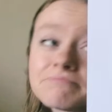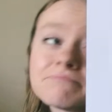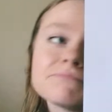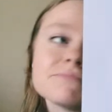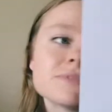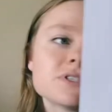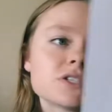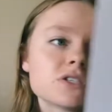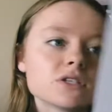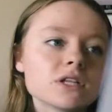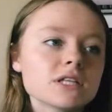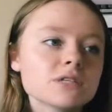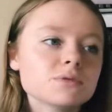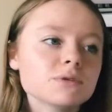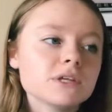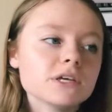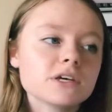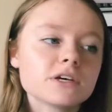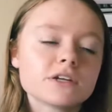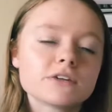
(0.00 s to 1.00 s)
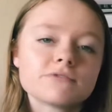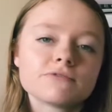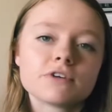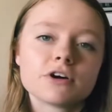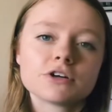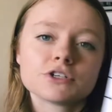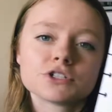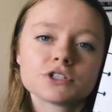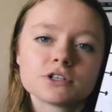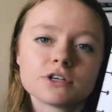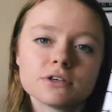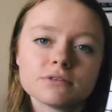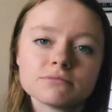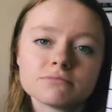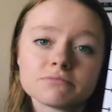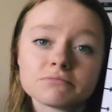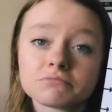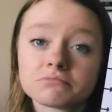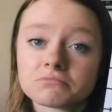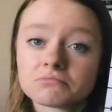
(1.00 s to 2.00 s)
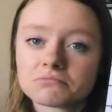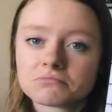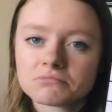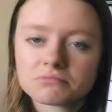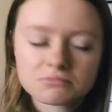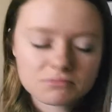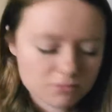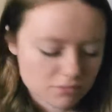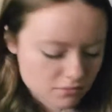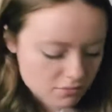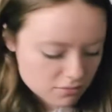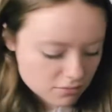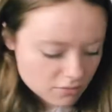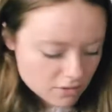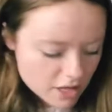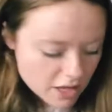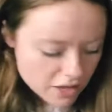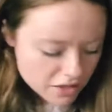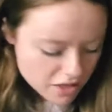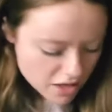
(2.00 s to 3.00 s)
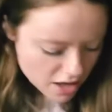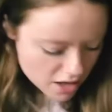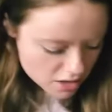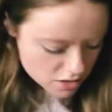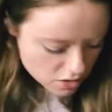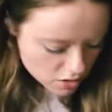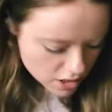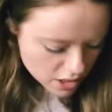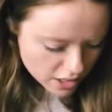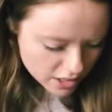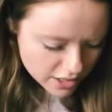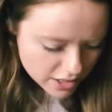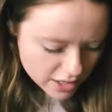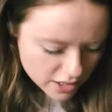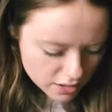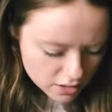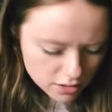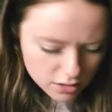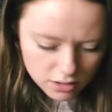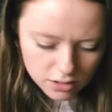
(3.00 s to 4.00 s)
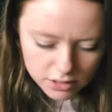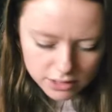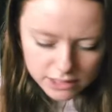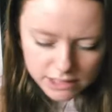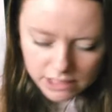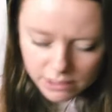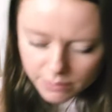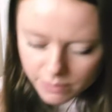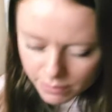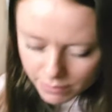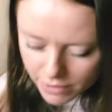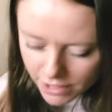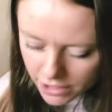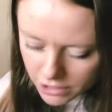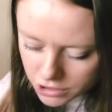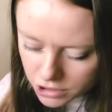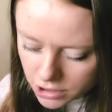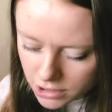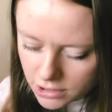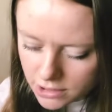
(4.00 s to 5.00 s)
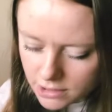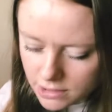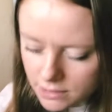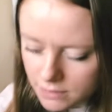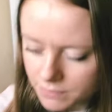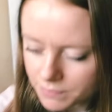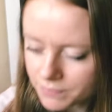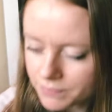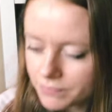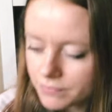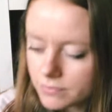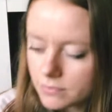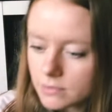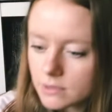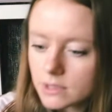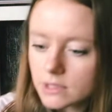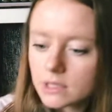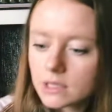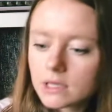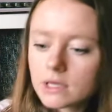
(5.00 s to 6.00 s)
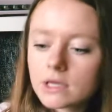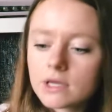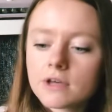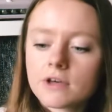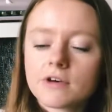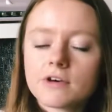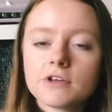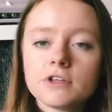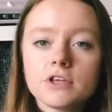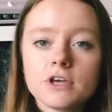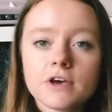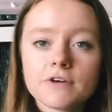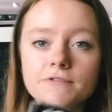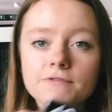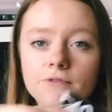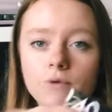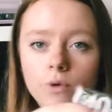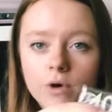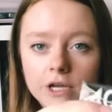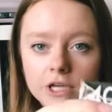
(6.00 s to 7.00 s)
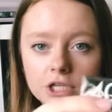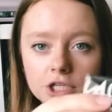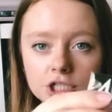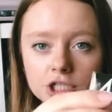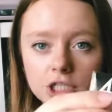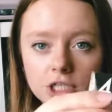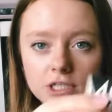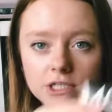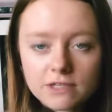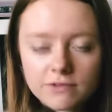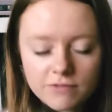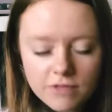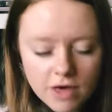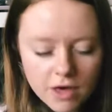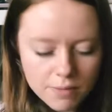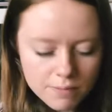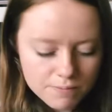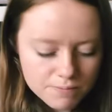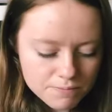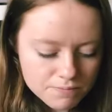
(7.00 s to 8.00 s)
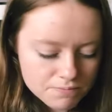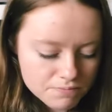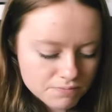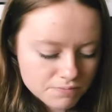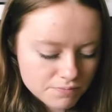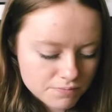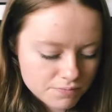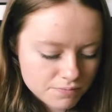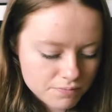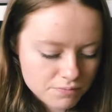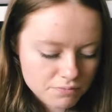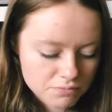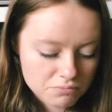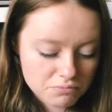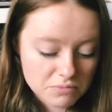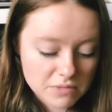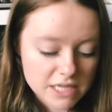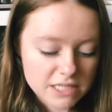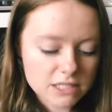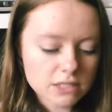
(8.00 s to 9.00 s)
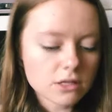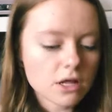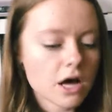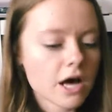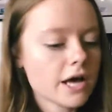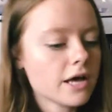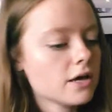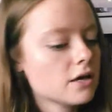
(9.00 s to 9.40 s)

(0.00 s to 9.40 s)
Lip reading: So that's really good and functional. Like that, you get like, let's see how many pages. You get 40 sheets of them. That's a lot.